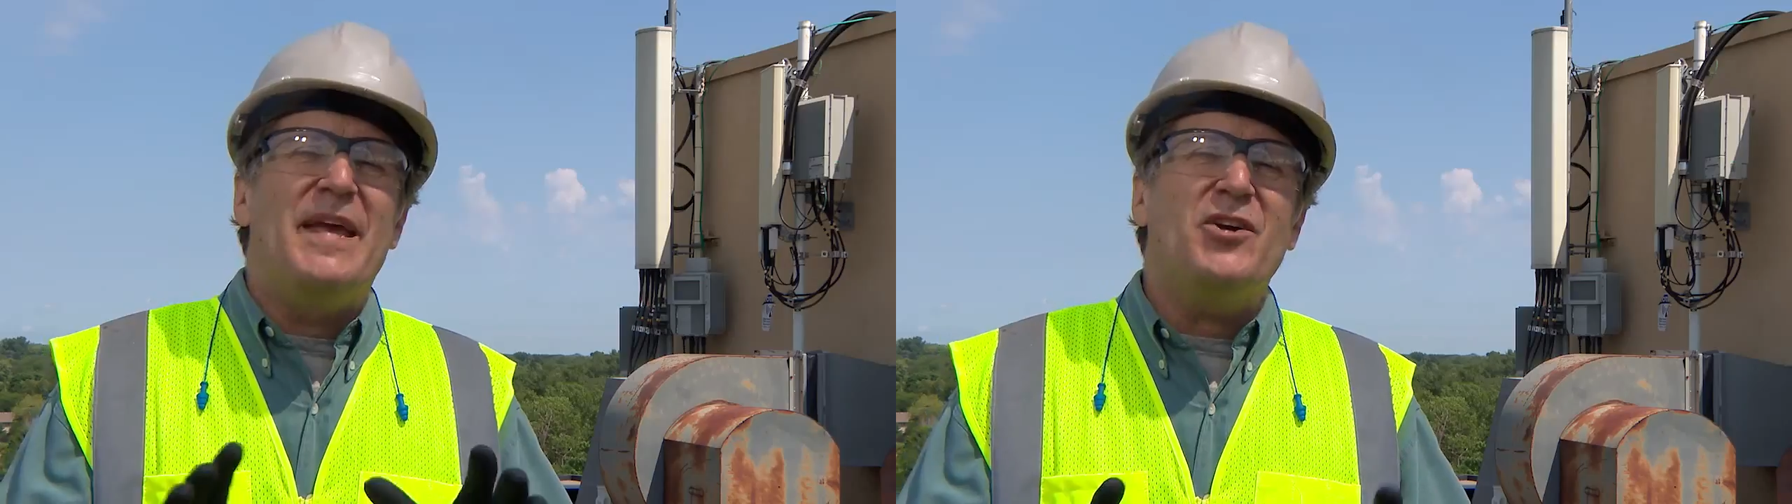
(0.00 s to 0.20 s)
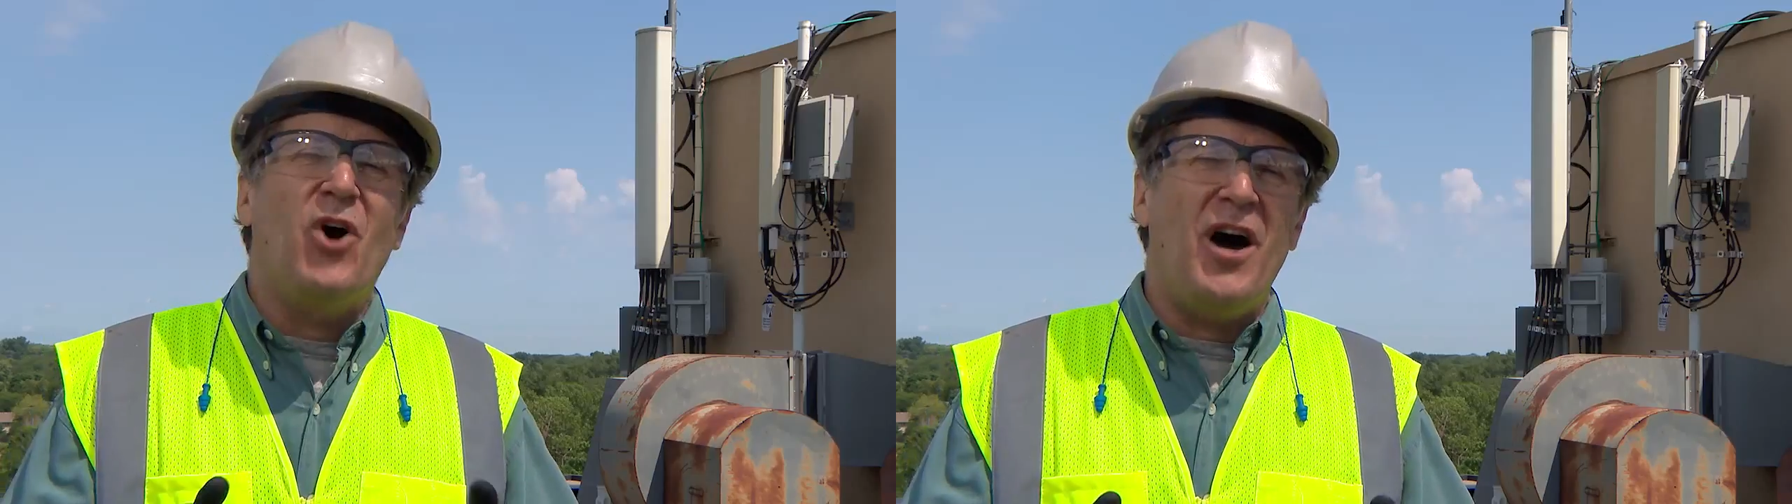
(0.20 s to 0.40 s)

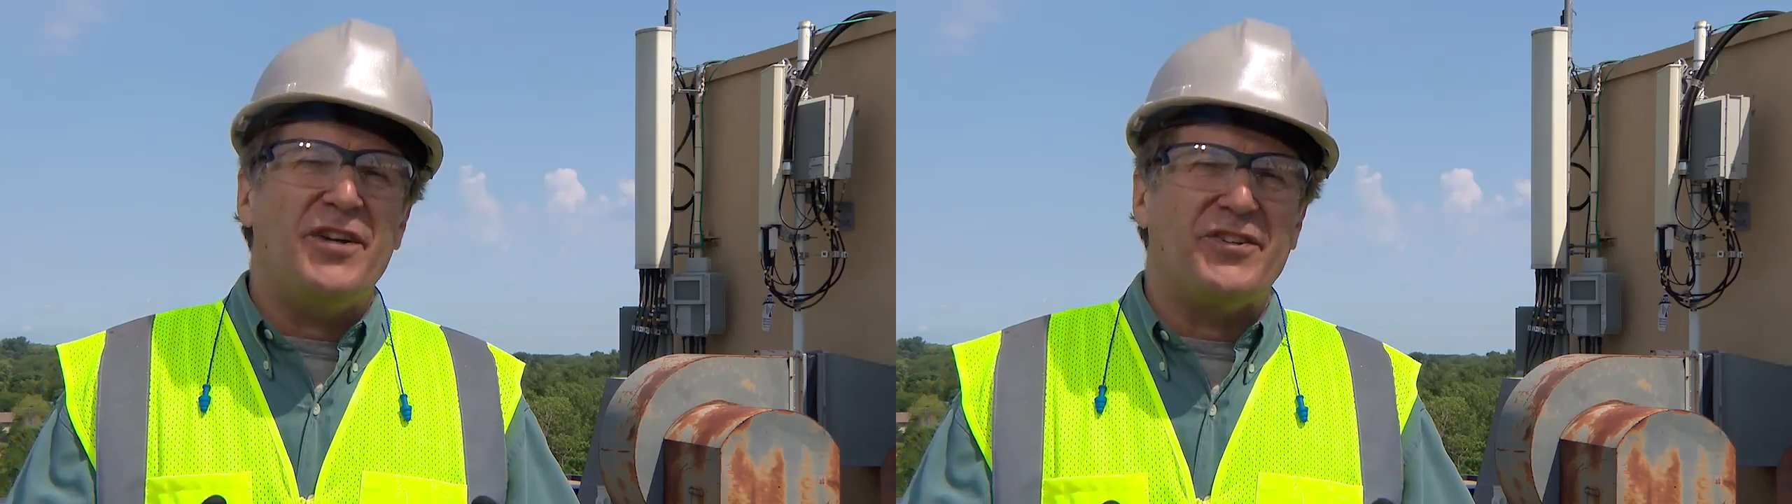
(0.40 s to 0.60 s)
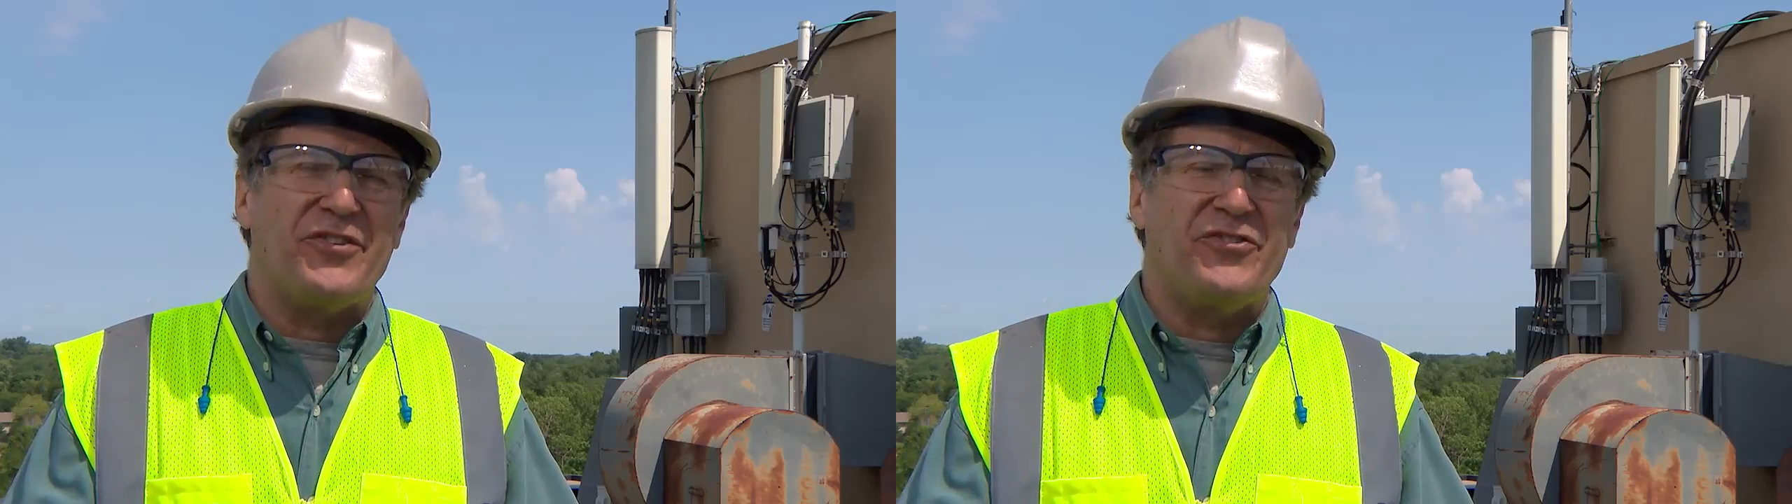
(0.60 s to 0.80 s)
be
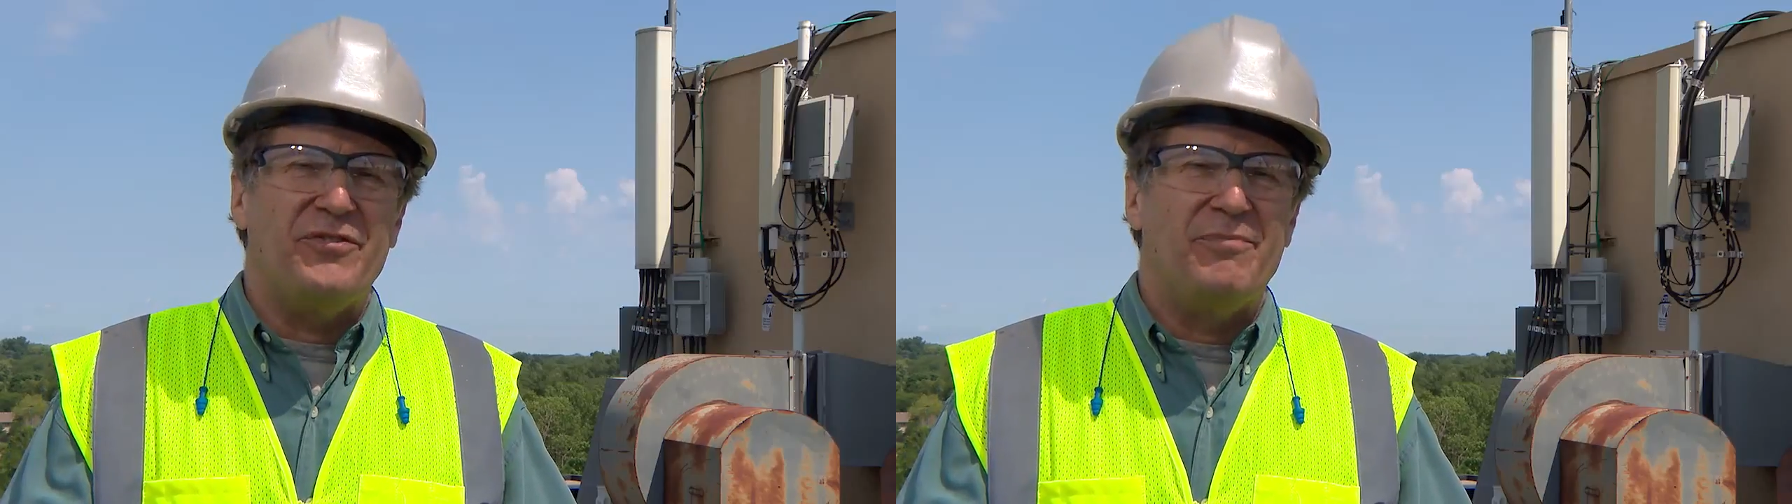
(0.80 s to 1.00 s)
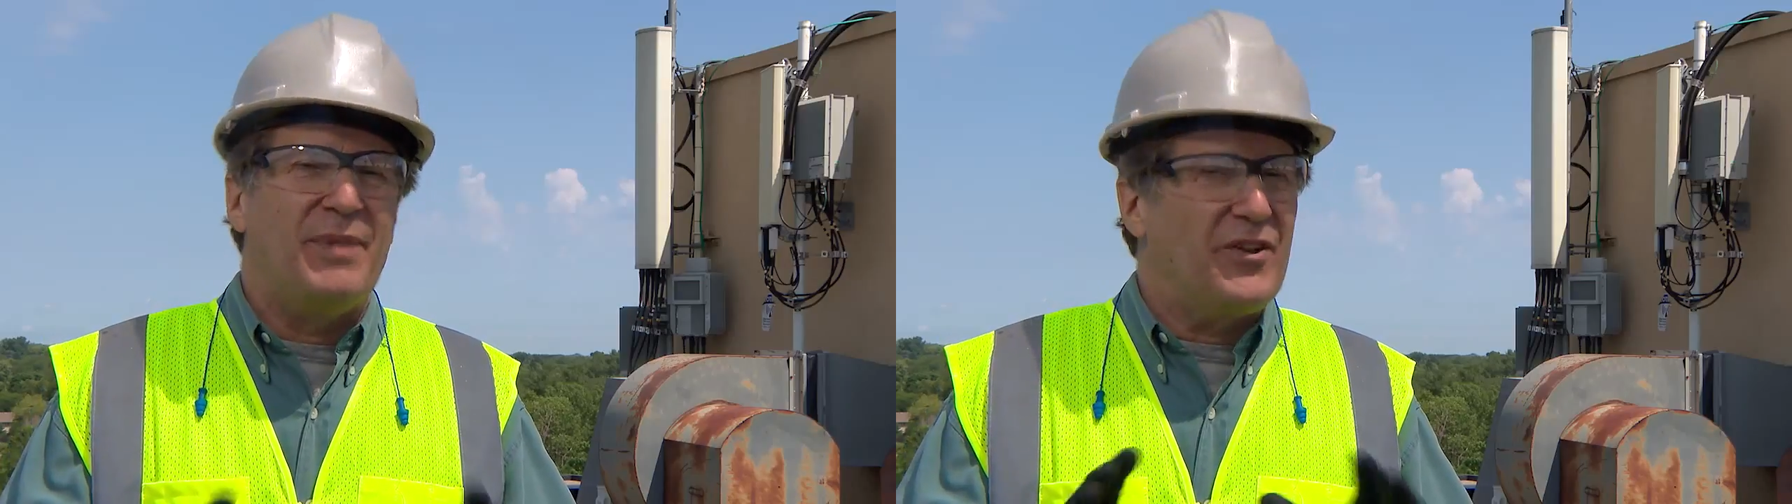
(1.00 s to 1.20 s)
cautious,
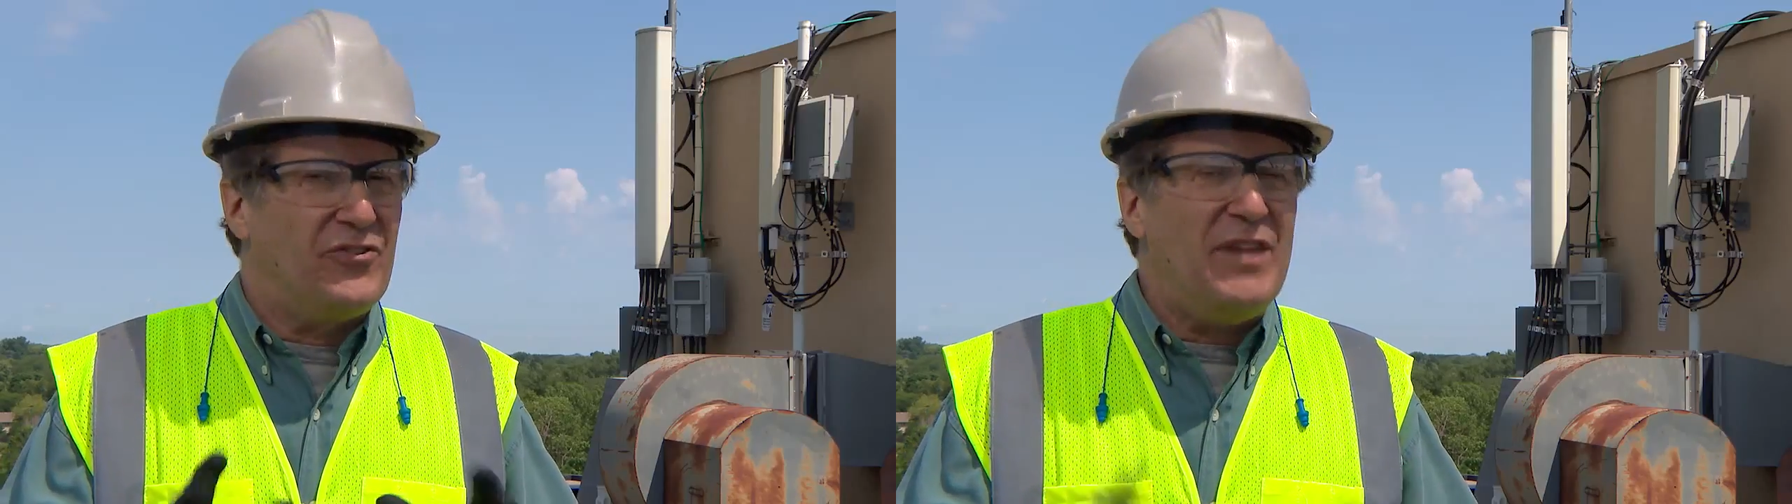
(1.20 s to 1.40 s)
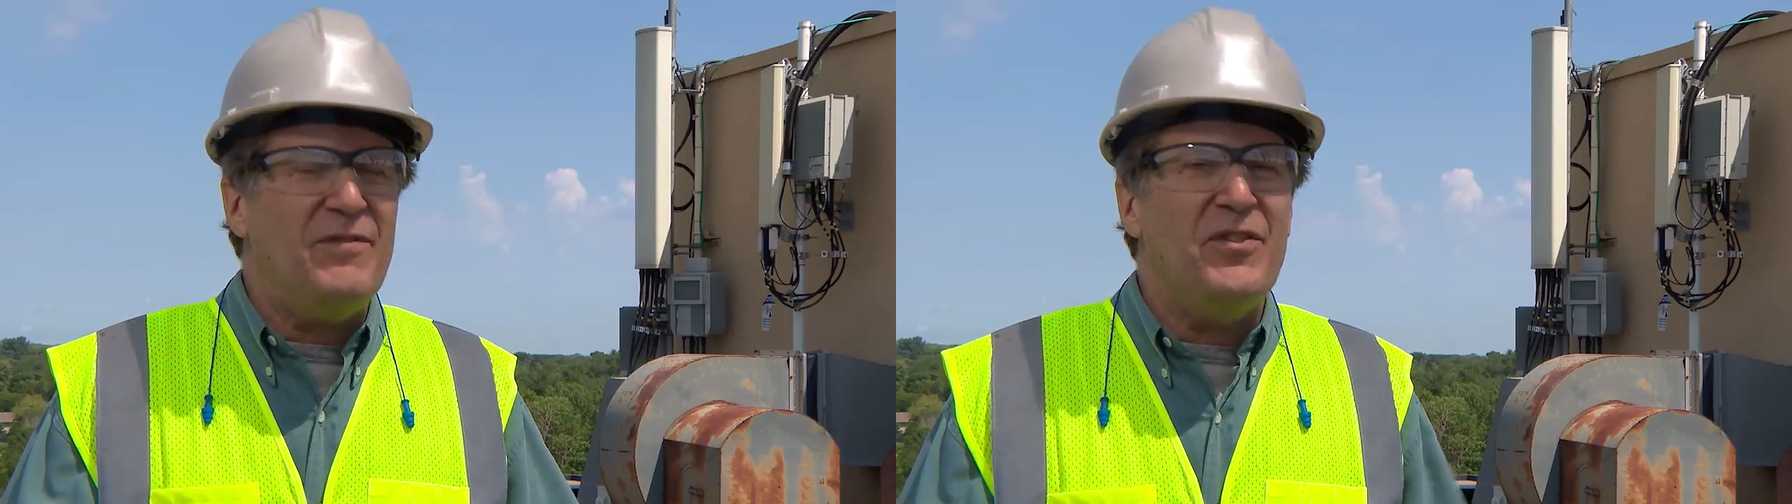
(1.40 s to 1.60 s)

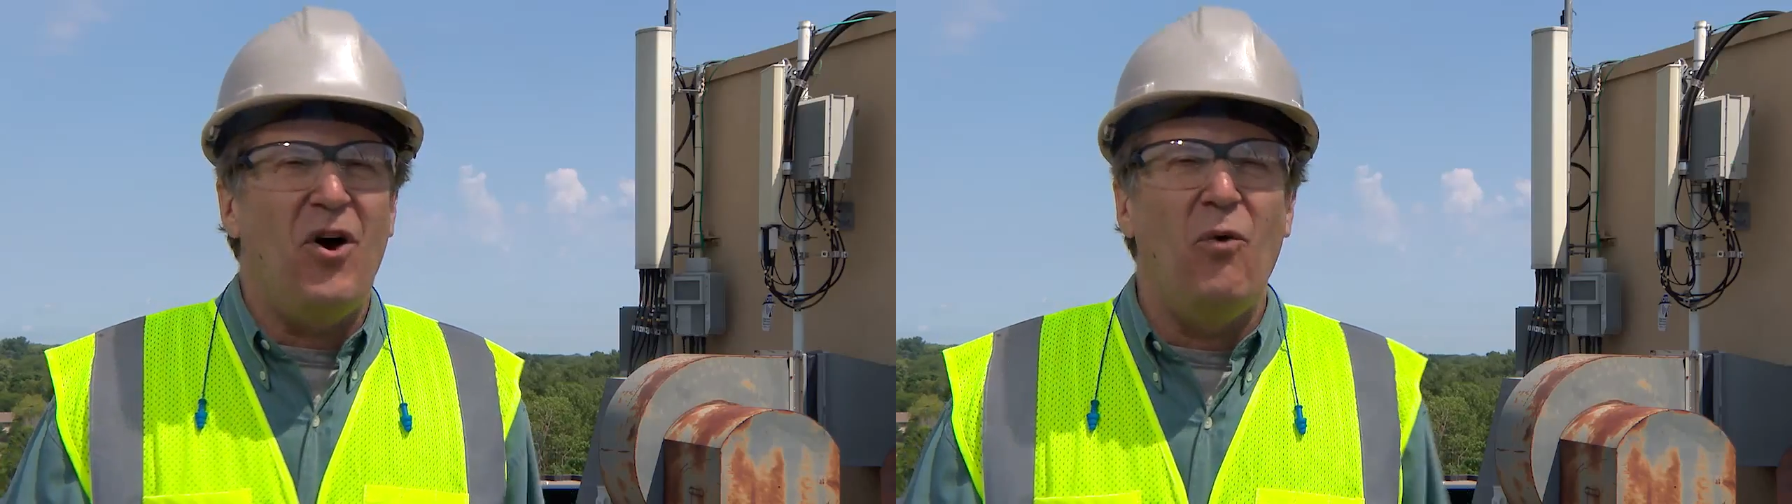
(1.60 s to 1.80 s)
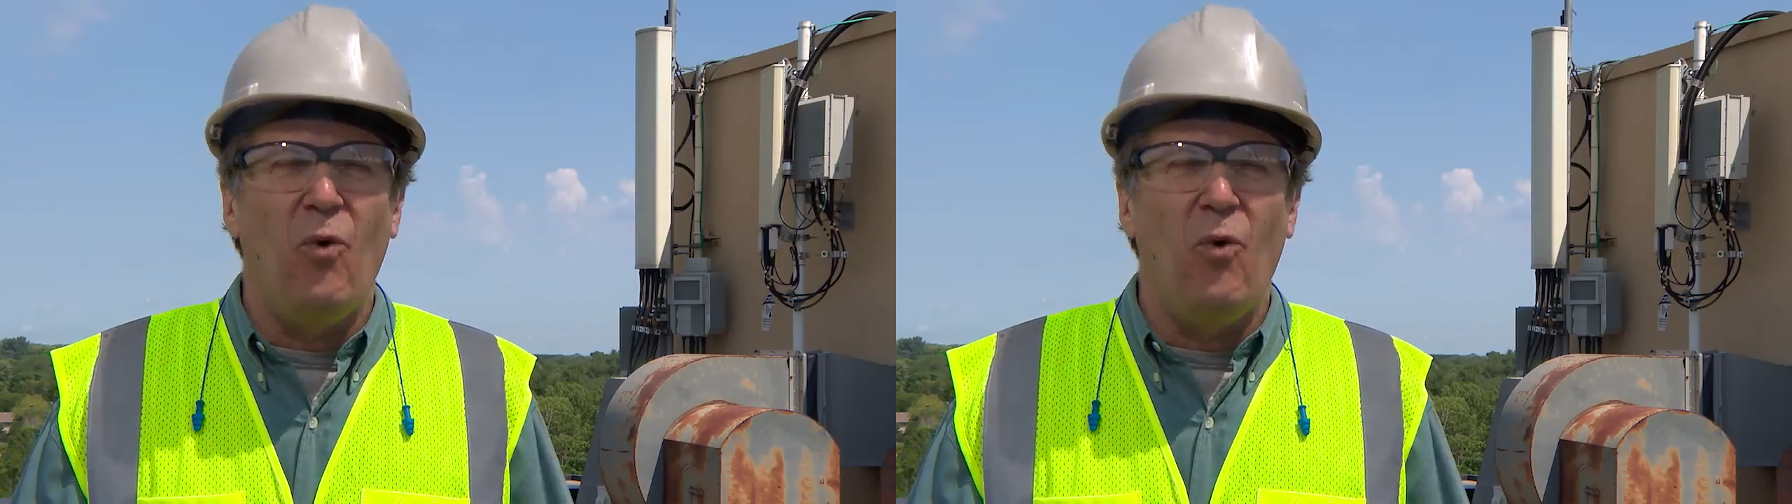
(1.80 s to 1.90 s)
because even though